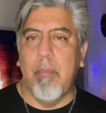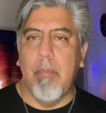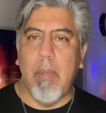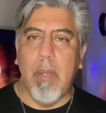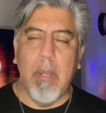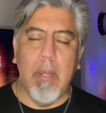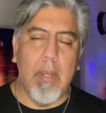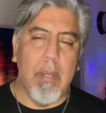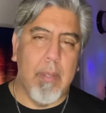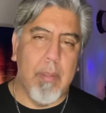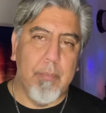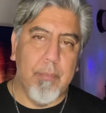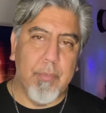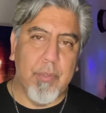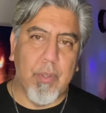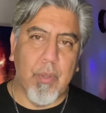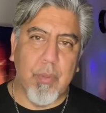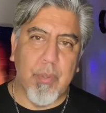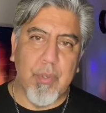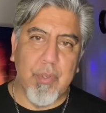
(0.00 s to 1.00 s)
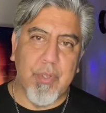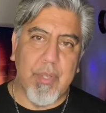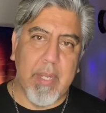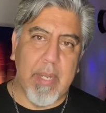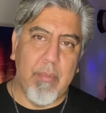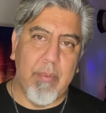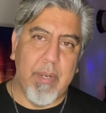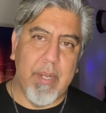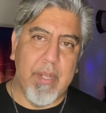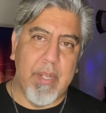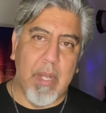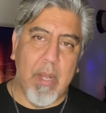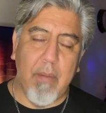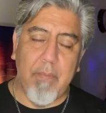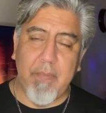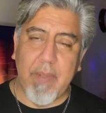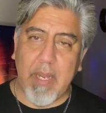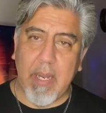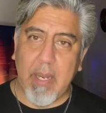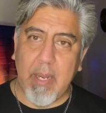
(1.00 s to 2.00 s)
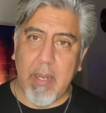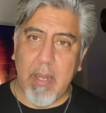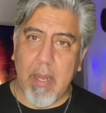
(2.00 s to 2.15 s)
soldiers that were in the Humvee